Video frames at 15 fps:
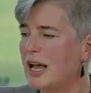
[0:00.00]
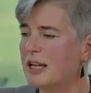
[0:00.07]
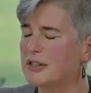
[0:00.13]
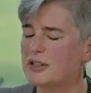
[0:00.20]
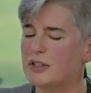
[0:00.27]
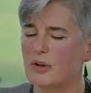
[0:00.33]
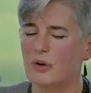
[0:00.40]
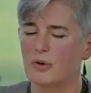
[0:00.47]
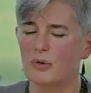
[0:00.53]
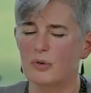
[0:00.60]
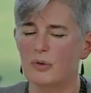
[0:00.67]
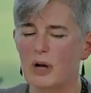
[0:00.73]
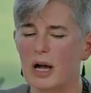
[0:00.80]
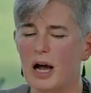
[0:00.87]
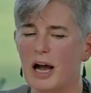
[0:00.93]
And
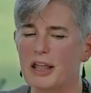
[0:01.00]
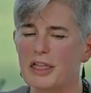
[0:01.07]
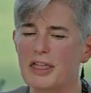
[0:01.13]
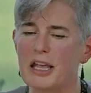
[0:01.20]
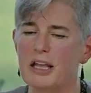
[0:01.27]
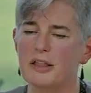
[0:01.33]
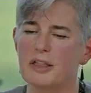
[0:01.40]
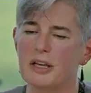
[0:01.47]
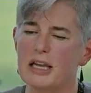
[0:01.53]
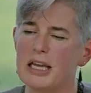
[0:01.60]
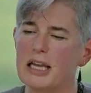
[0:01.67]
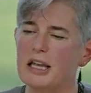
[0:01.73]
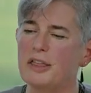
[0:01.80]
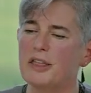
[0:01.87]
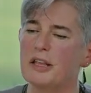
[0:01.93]
so I think the
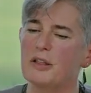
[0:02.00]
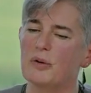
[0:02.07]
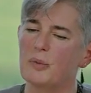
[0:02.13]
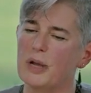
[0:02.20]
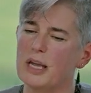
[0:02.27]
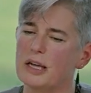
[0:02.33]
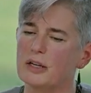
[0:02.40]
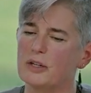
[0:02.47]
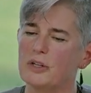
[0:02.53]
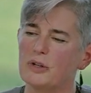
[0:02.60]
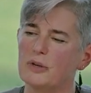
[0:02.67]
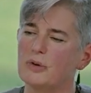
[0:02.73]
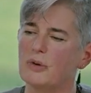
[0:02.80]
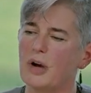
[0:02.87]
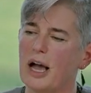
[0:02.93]
key thing that we can
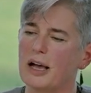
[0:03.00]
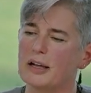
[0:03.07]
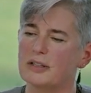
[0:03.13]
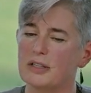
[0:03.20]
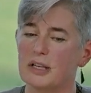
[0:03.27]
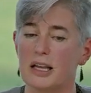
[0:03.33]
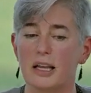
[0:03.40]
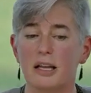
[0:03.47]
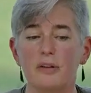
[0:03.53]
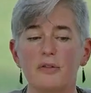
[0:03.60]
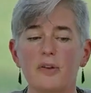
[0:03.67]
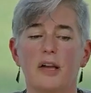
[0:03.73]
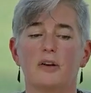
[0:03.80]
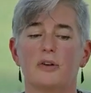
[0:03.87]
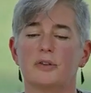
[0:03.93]
do as
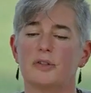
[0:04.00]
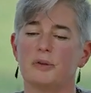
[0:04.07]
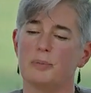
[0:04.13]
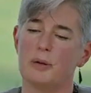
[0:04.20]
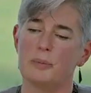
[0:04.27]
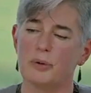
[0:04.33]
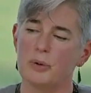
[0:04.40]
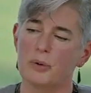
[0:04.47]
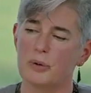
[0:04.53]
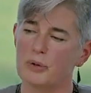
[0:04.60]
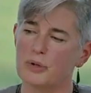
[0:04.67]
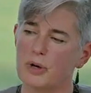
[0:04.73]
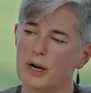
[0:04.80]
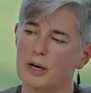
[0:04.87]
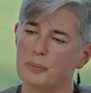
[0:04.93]
innovators and people who
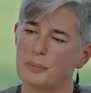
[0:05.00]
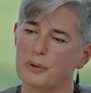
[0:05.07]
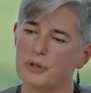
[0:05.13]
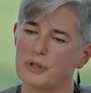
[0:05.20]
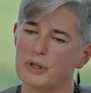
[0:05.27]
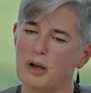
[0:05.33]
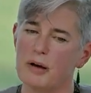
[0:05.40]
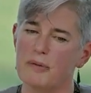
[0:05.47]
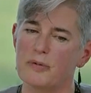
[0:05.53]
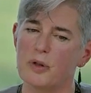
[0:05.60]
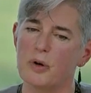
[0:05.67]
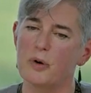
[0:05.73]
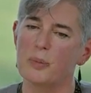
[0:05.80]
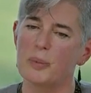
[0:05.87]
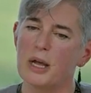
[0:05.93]
are trying to push the
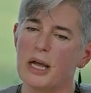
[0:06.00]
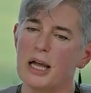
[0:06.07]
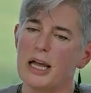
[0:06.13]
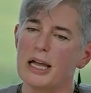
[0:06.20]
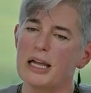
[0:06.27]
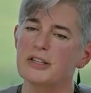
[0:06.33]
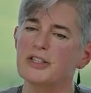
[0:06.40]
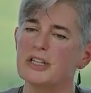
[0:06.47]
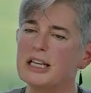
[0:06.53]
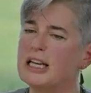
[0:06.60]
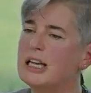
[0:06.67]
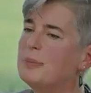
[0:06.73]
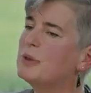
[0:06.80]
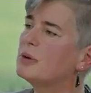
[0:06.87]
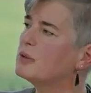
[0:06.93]
envelope is to
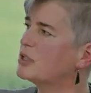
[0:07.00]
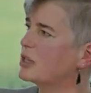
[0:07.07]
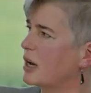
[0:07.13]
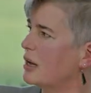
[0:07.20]
keep those